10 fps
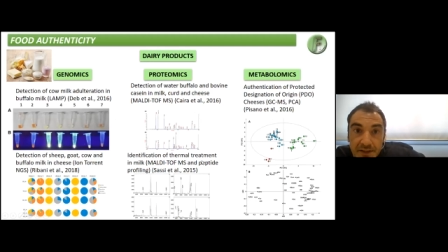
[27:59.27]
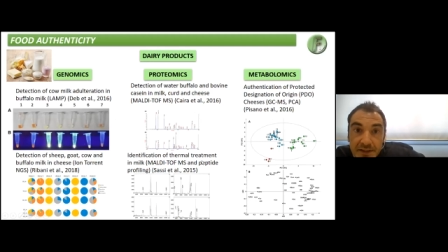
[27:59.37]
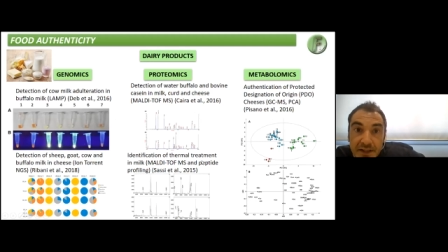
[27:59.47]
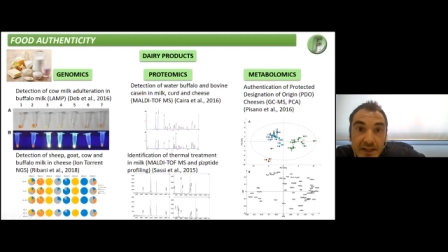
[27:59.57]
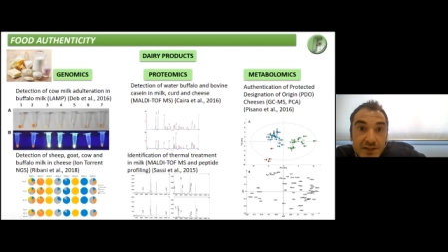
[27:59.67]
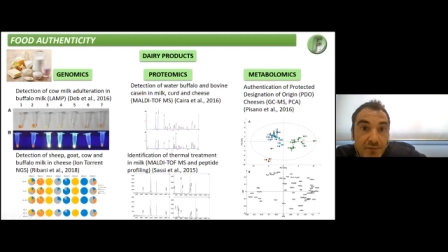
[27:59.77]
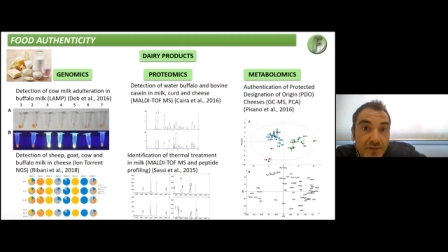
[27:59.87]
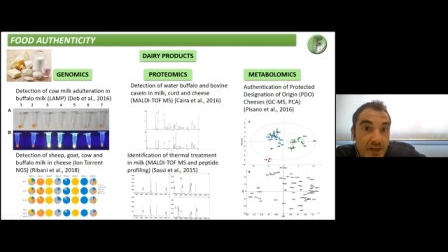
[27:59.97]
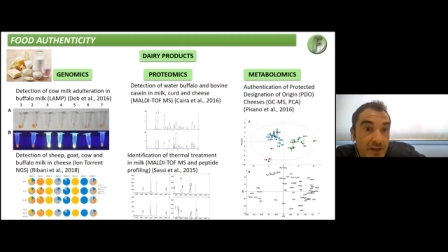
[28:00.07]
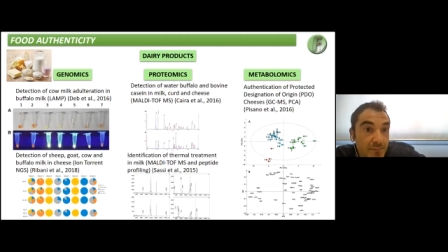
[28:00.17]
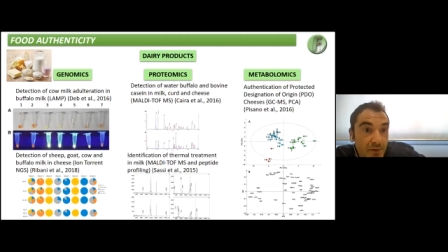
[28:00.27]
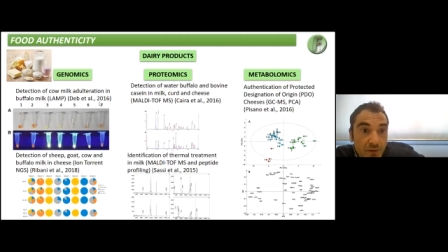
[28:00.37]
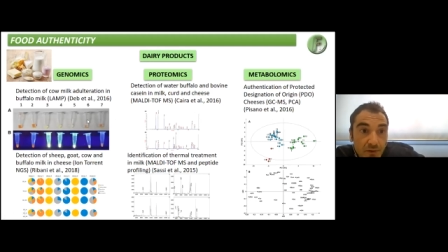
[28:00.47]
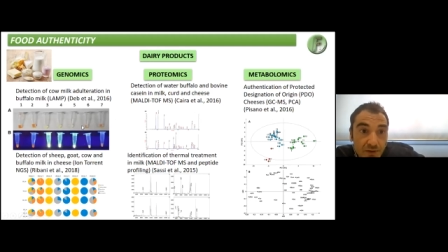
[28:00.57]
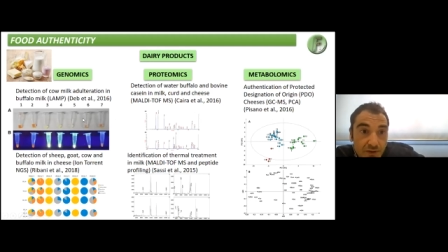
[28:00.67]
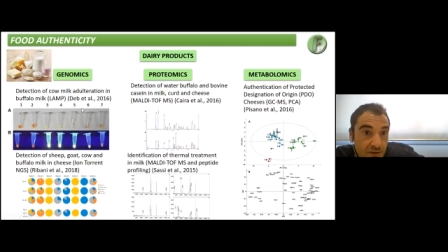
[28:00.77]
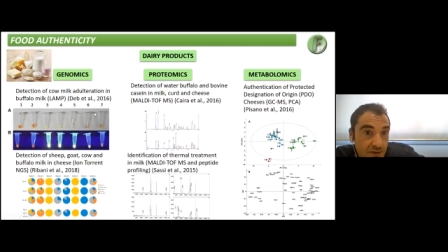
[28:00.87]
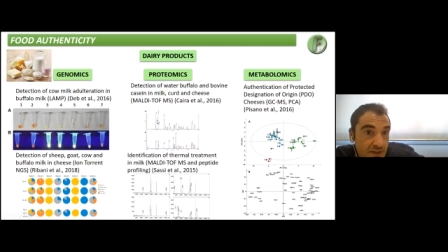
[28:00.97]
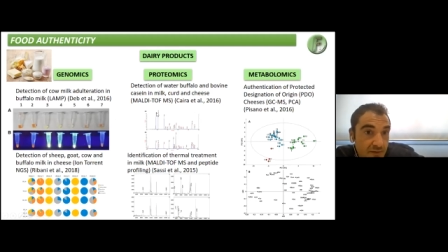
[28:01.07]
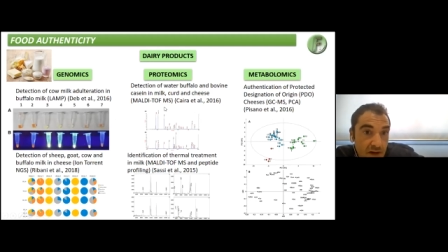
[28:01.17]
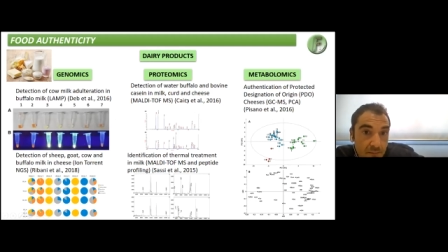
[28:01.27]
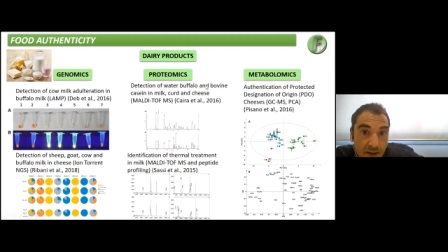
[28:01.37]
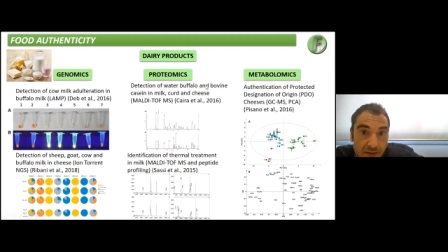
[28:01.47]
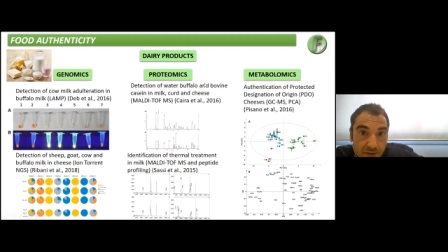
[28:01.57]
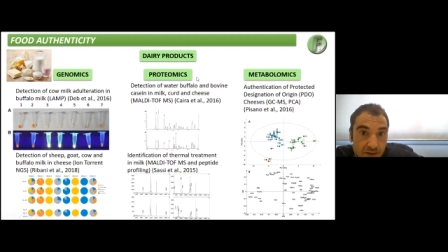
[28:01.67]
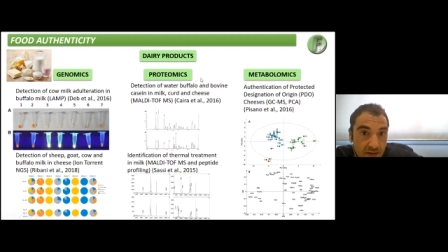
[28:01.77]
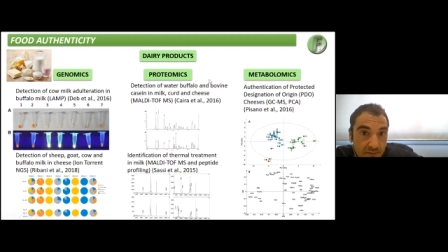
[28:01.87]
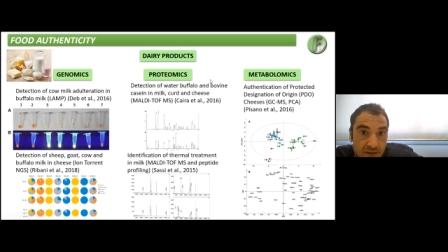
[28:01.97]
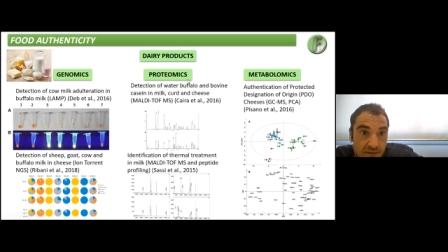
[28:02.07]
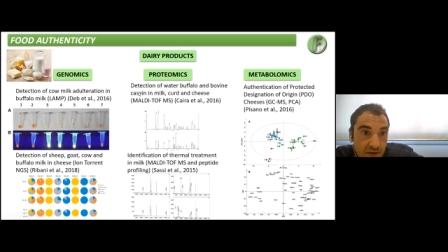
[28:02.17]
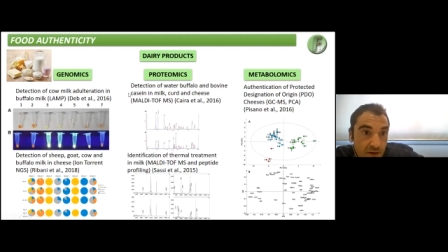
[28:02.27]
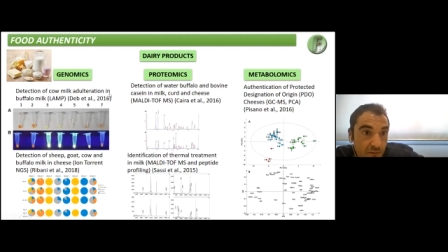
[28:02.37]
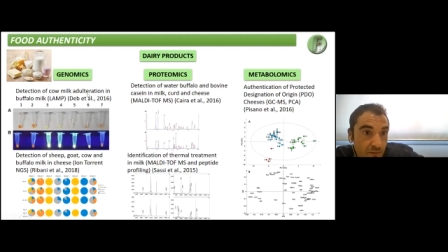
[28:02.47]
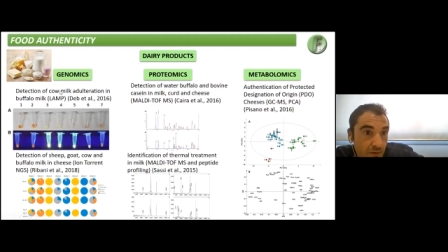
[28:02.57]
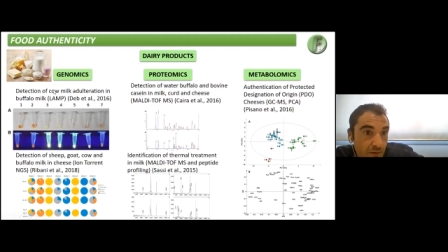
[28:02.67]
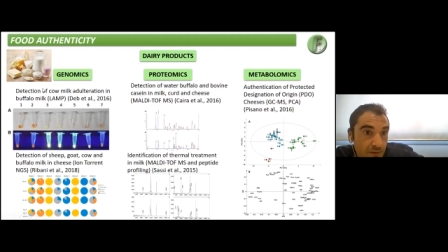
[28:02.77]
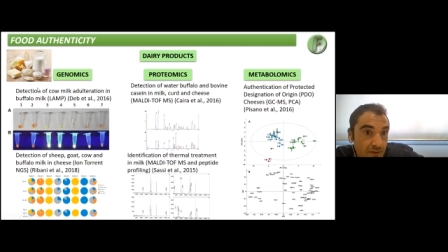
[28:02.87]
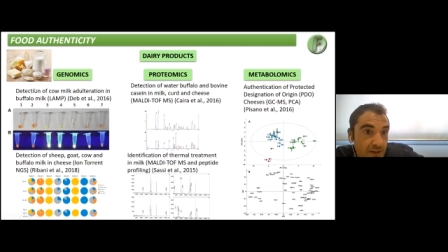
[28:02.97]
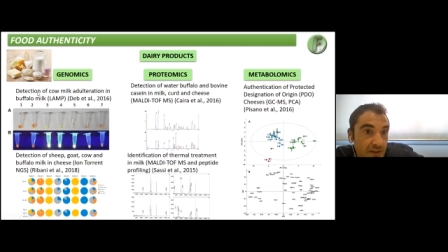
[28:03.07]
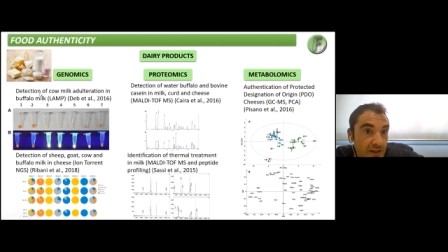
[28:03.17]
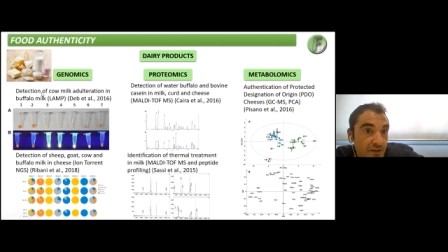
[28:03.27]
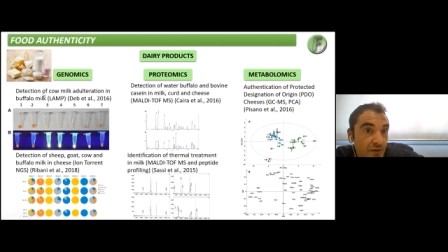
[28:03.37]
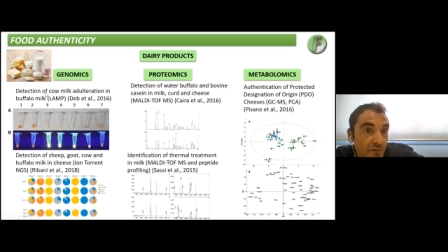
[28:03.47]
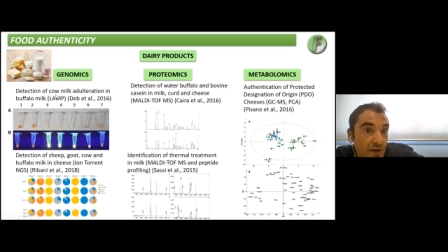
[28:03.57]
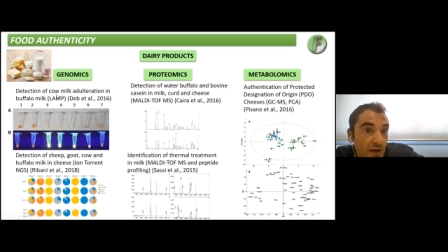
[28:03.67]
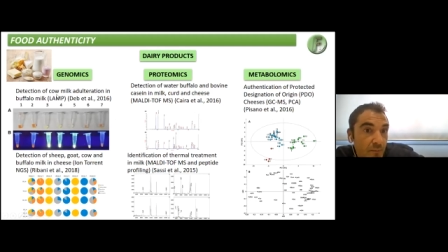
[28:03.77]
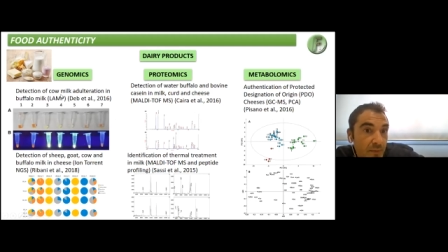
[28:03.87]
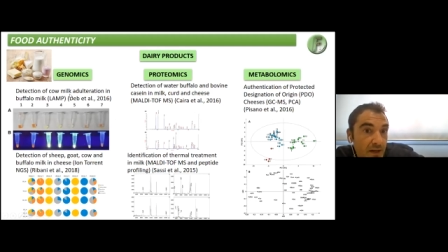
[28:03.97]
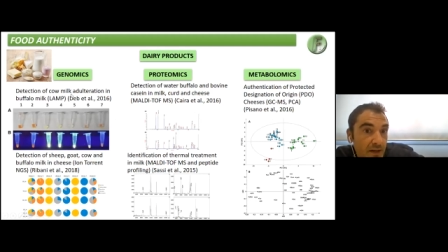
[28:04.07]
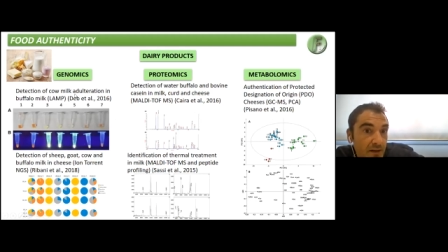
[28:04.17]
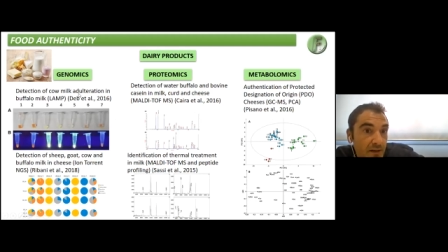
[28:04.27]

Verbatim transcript: In the case of dairy products, several methods have been developed for the detection of cow milk